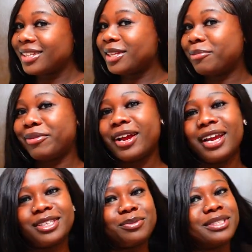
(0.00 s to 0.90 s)
The
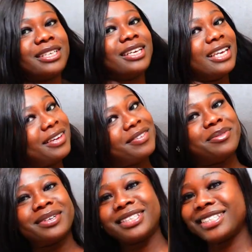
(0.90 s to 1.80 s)
braids wasn't given
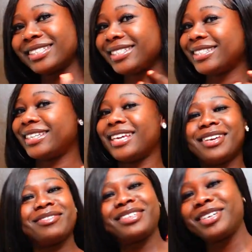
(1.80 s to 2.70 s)
what this is
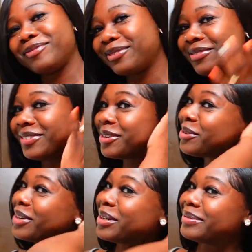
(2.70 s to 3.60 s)
given, if you feel
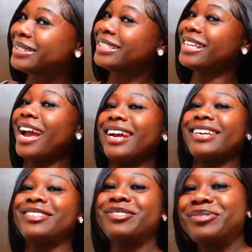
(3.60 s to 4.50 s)
what I'm
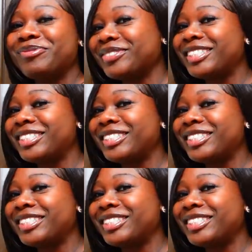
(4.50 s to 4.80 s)
saying.